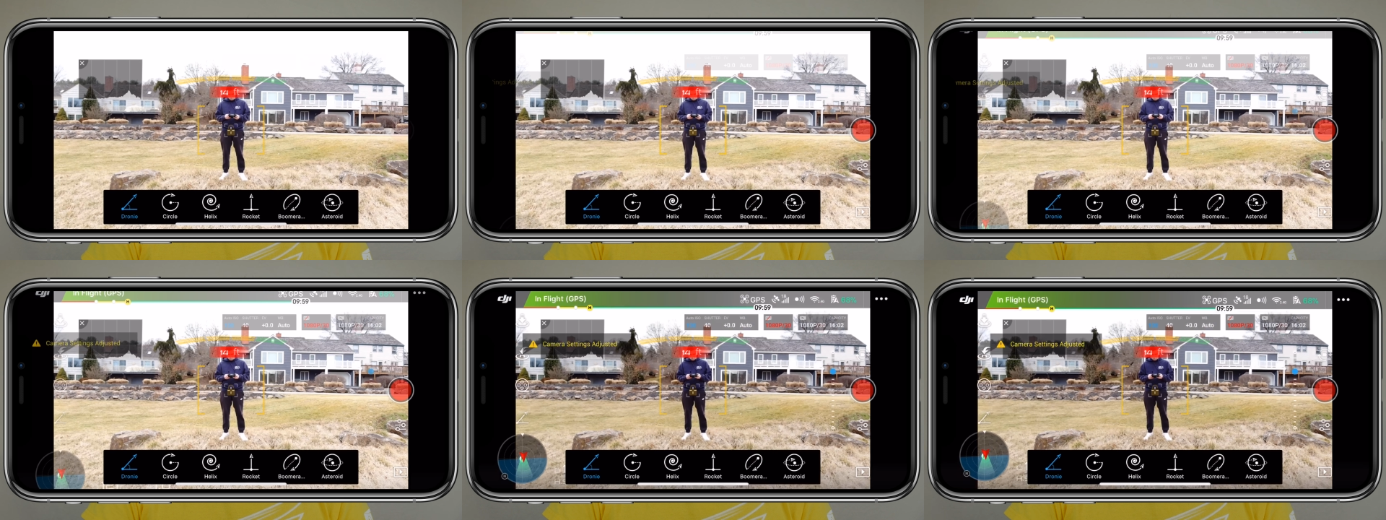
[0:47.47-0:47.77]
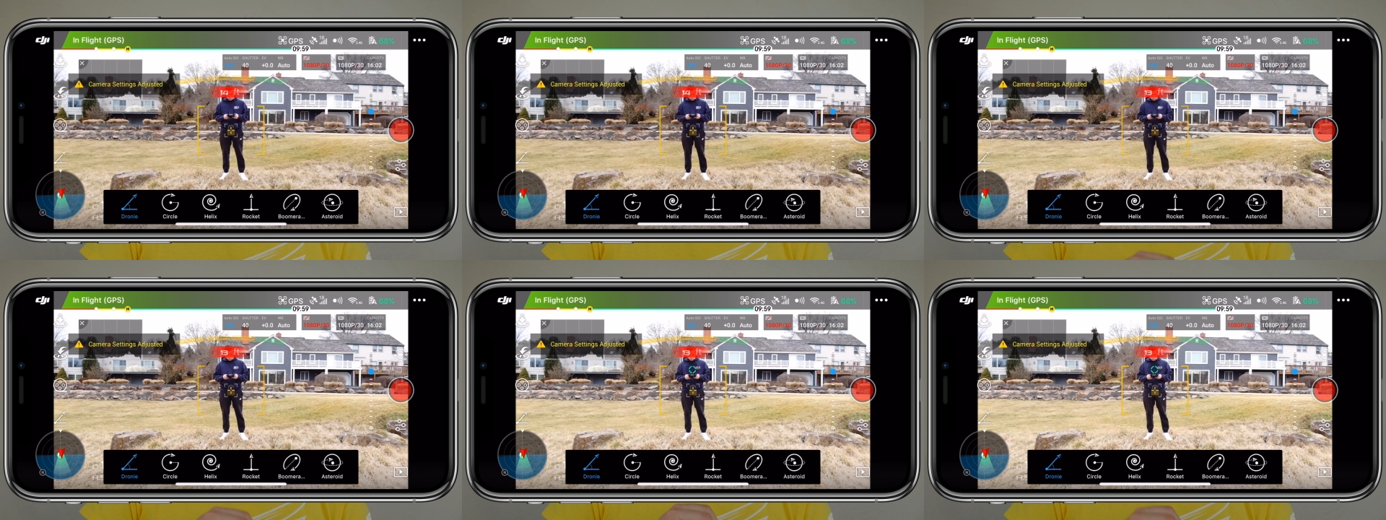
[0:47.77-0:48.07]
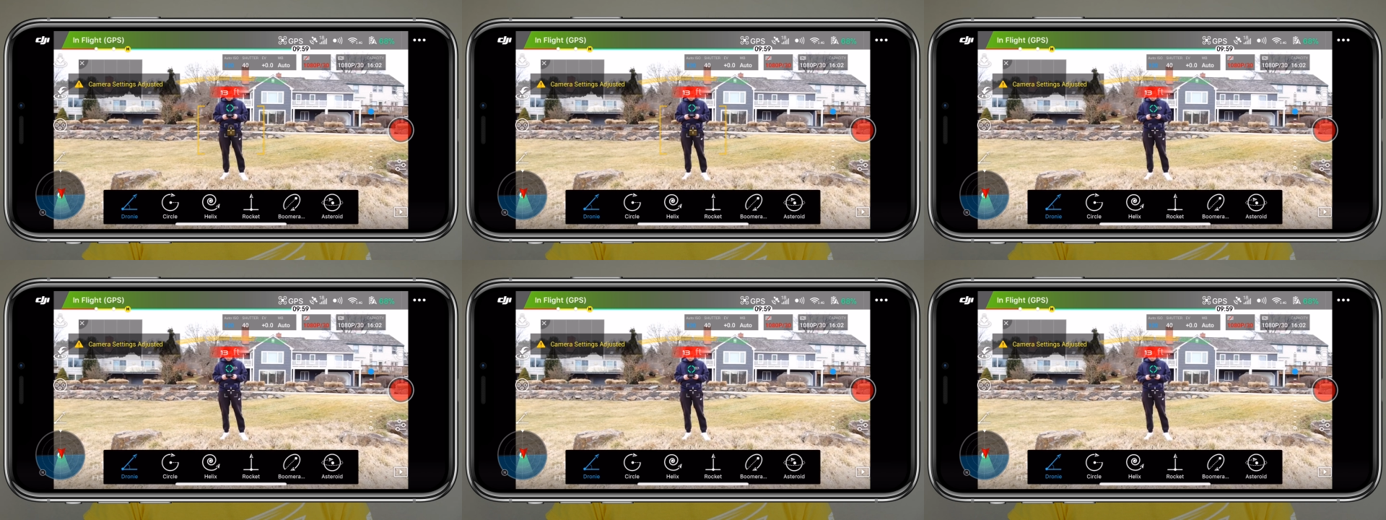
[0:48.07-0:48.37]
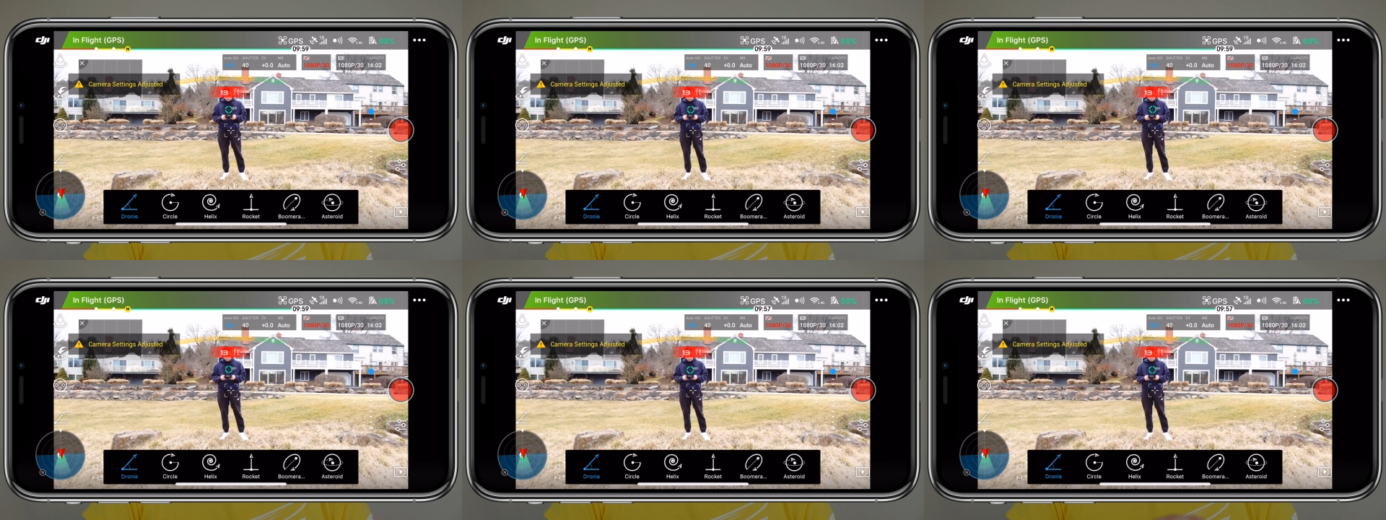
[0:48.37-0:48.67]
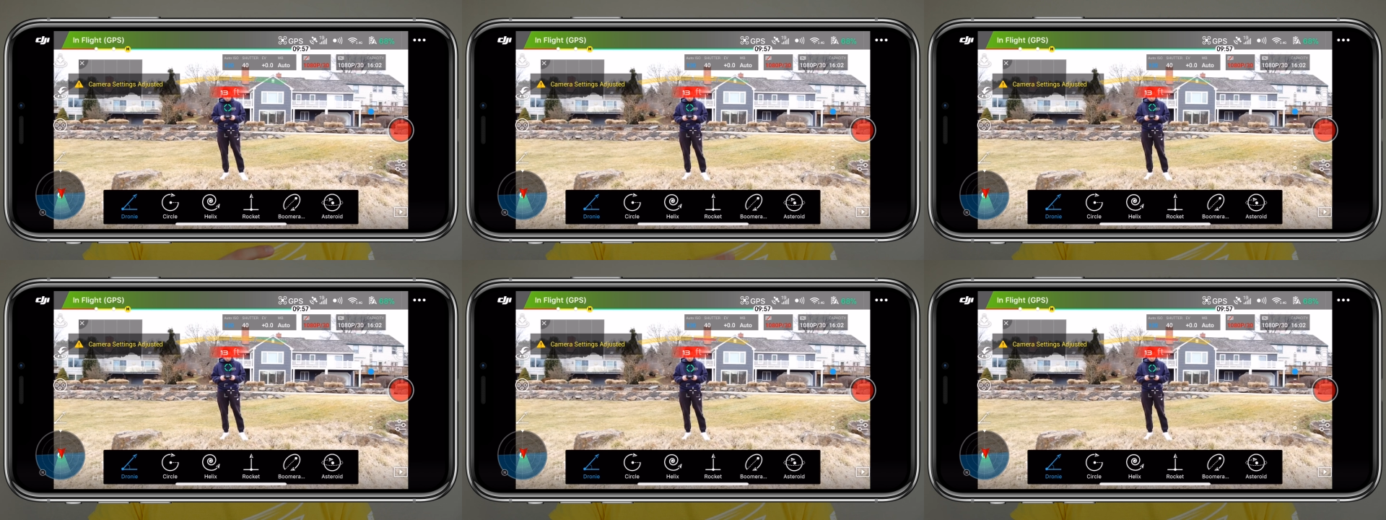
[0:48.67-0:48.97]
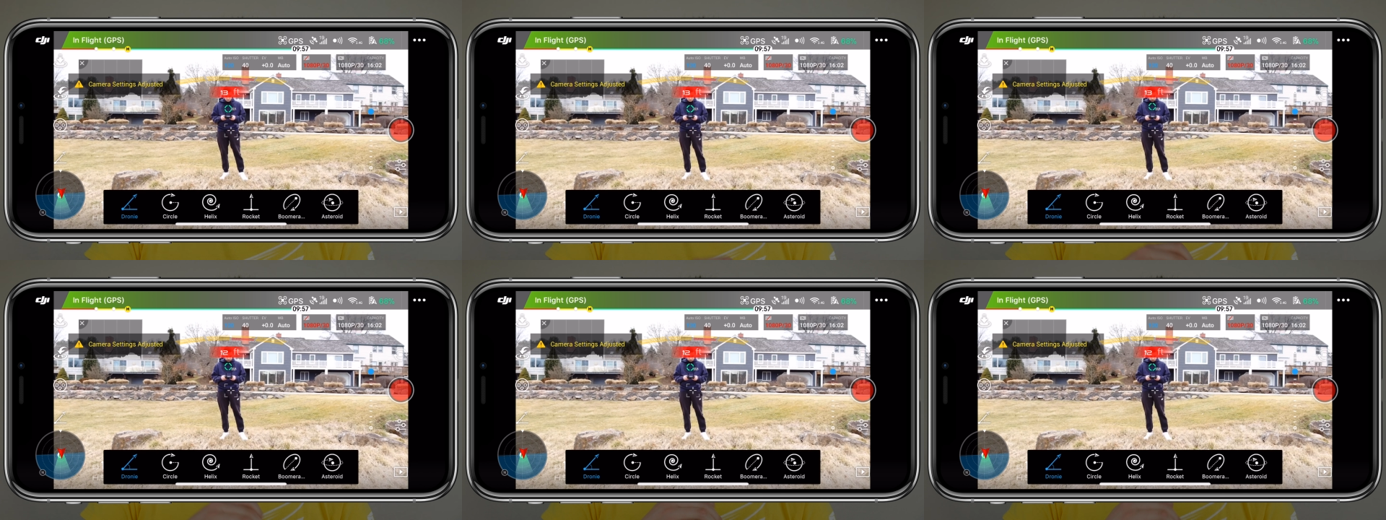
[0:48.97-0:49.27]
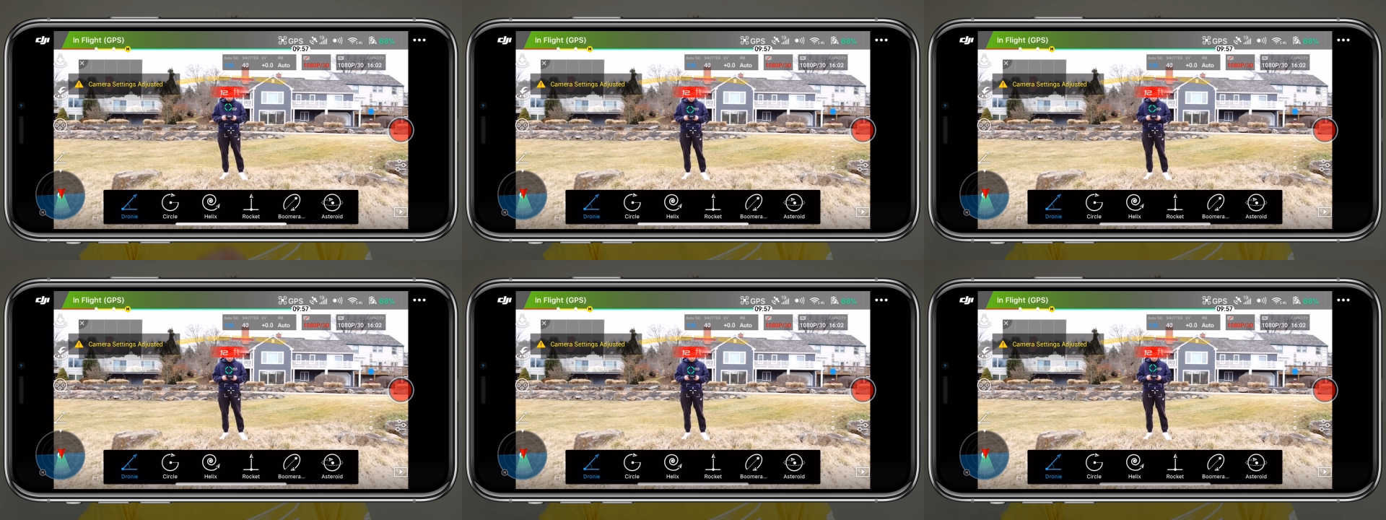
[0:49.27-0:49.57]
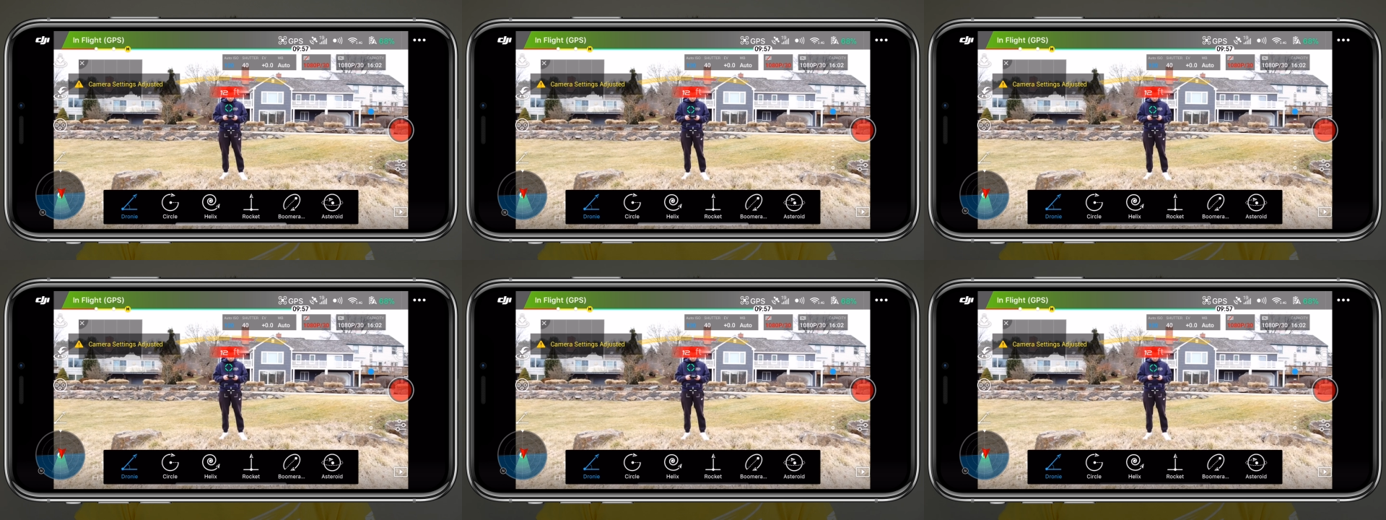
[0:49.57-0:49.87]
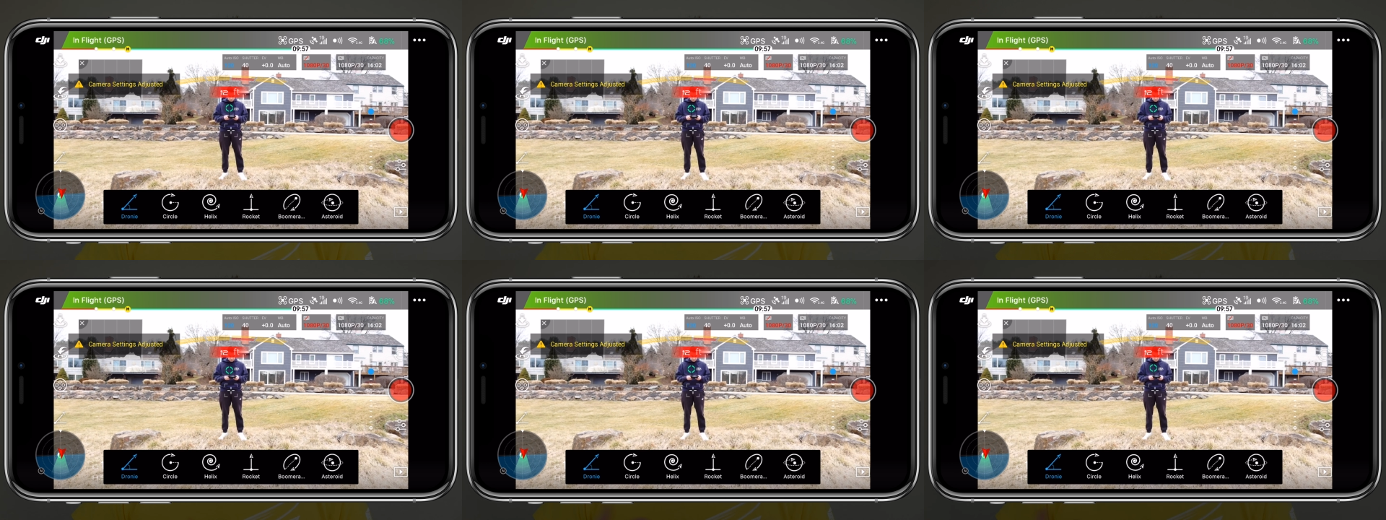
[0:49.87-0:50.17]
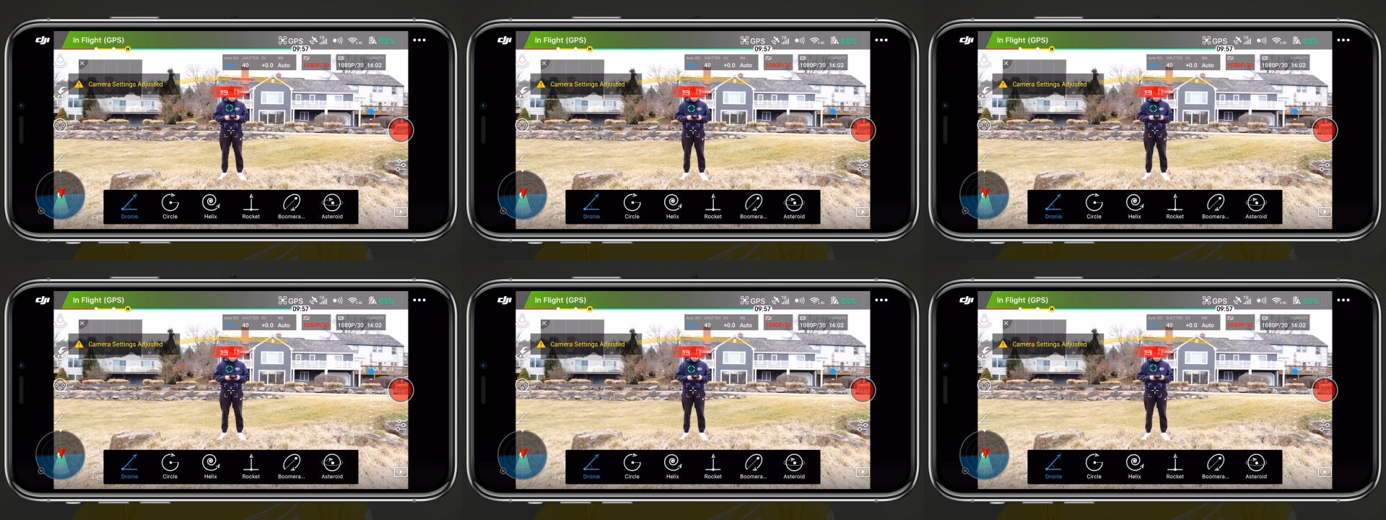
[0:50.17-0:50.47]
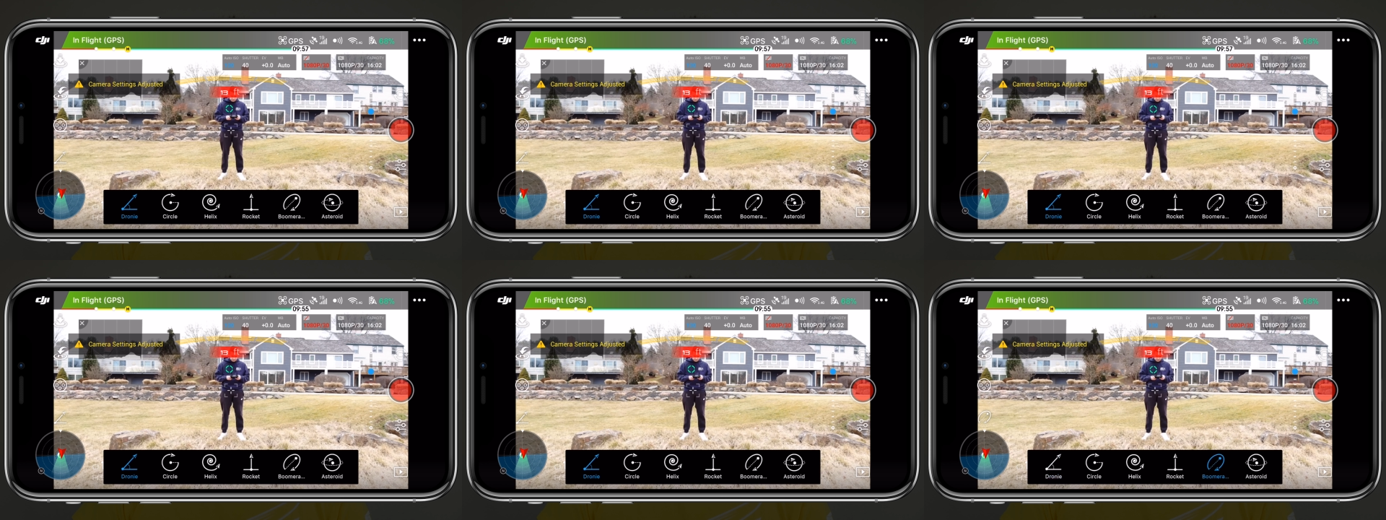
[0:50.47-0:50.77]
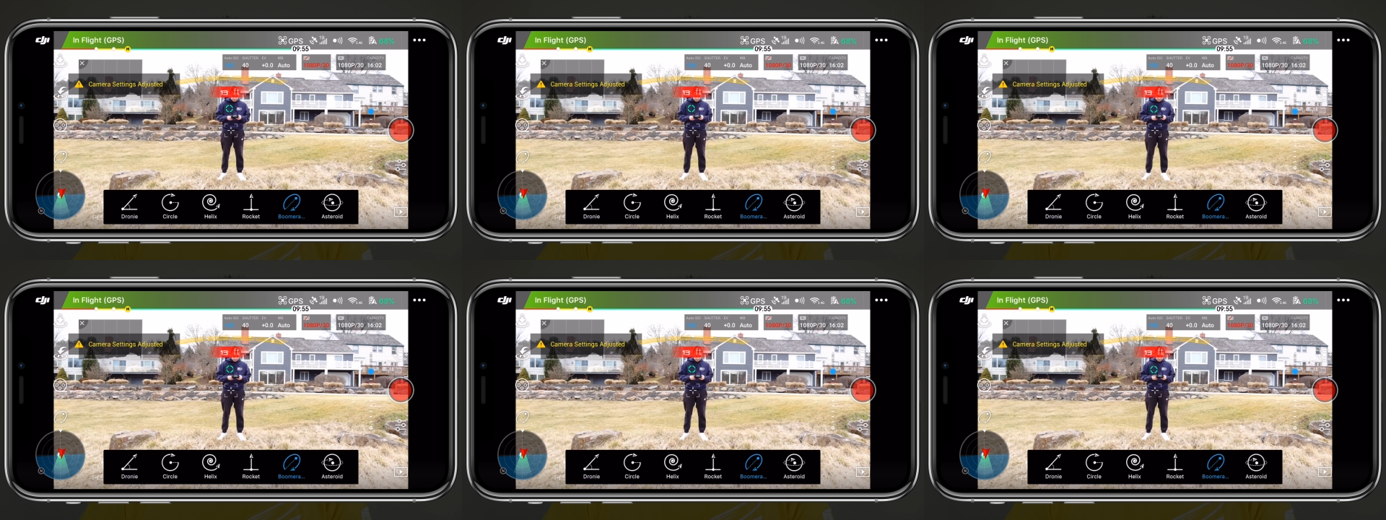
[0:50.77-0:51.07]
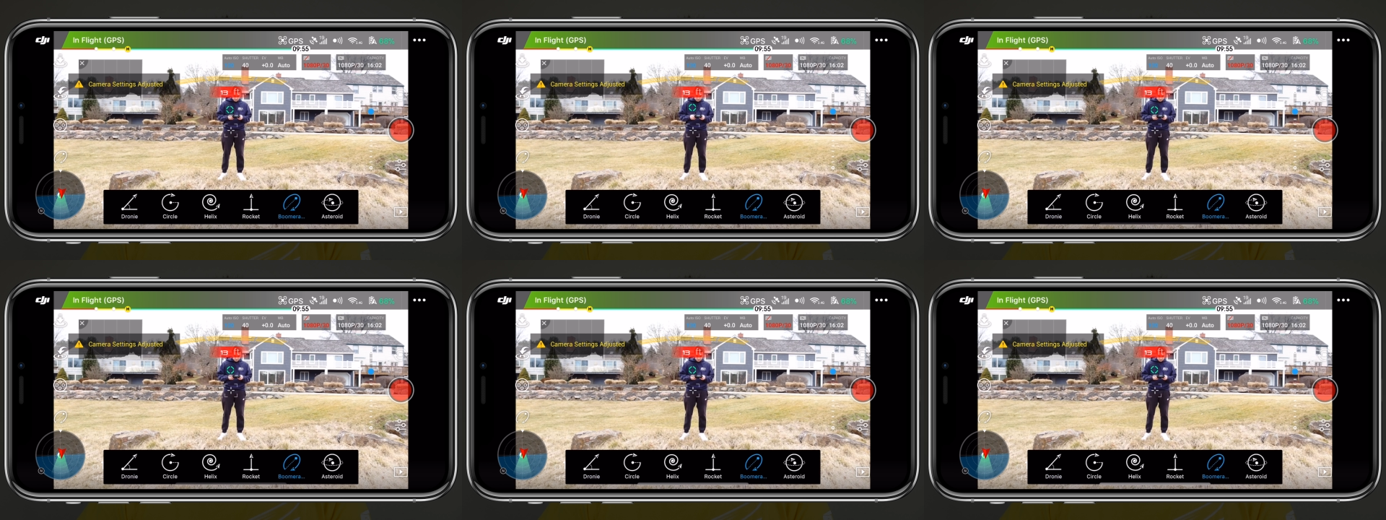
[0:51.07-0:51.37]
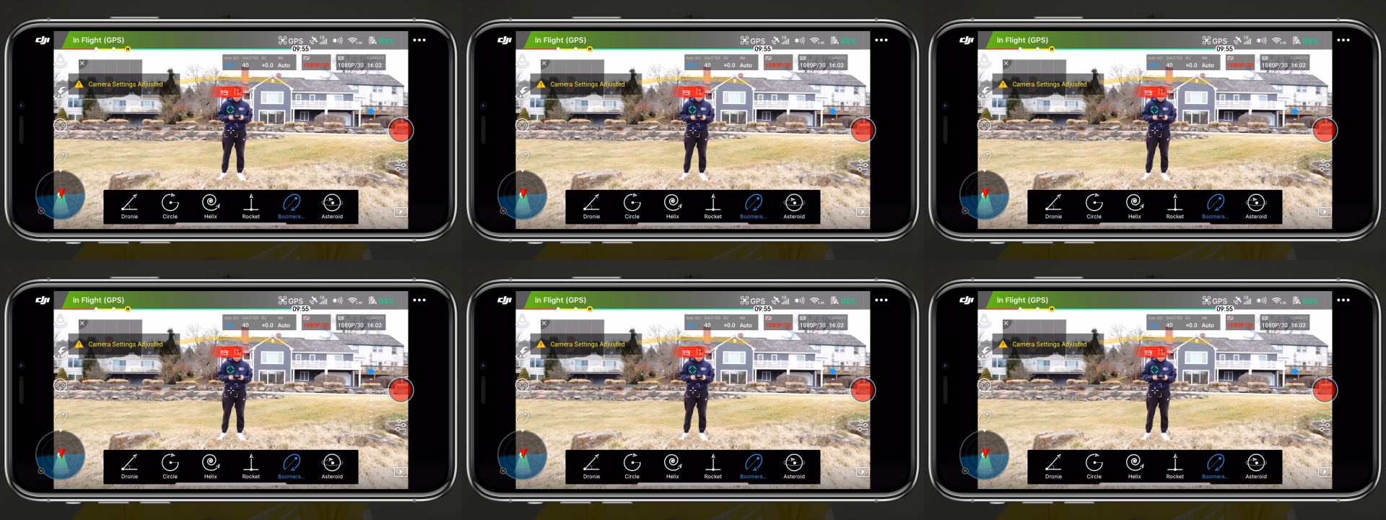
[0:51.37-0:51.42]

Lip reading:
No face is visible, so there are no lips to read.